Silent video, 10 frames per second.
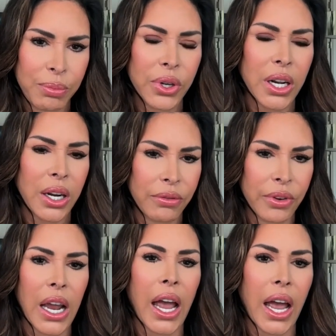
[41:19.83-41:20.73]
put on every
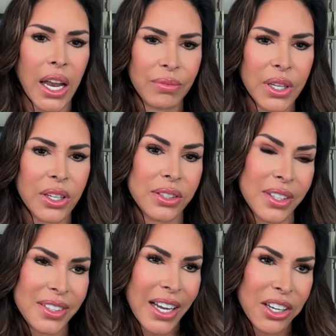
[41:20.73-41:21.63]
hat because
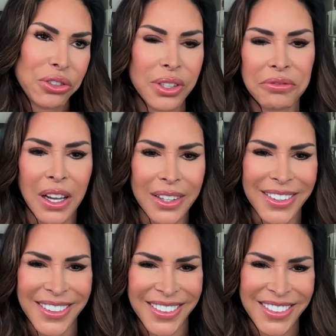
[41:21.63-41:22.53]
it's actually fun
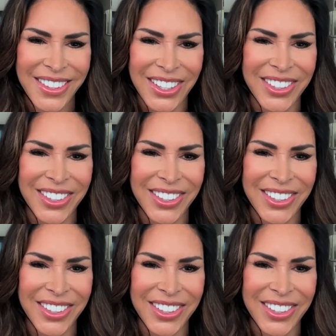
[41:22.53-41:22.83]
too.